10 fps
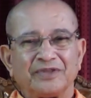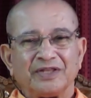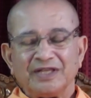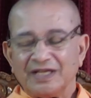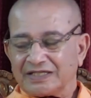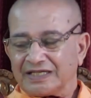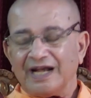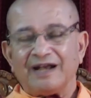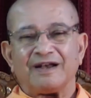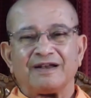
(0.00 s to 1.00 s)
The
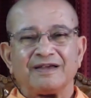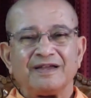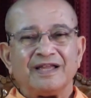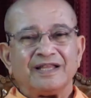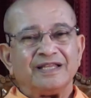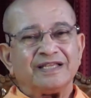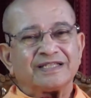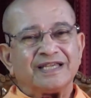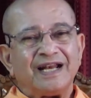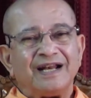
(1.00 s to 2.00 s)

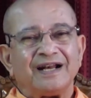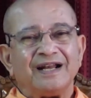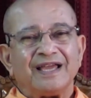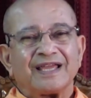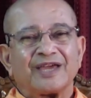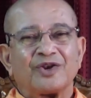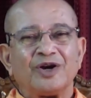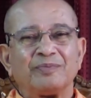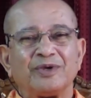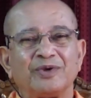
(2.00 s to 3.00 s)
skill
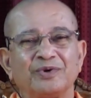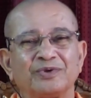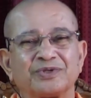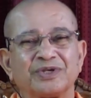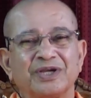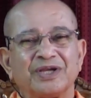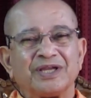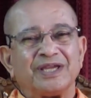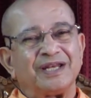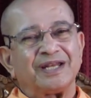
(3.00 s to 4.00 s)
cannot be used
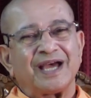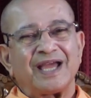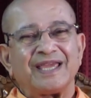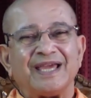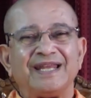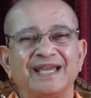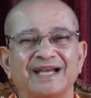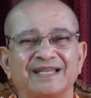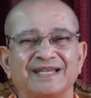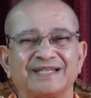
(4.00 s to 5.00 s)
in any
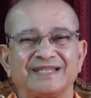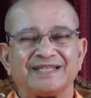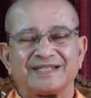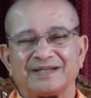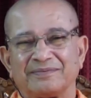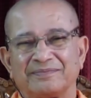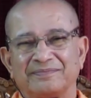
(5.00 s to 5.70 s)
other system.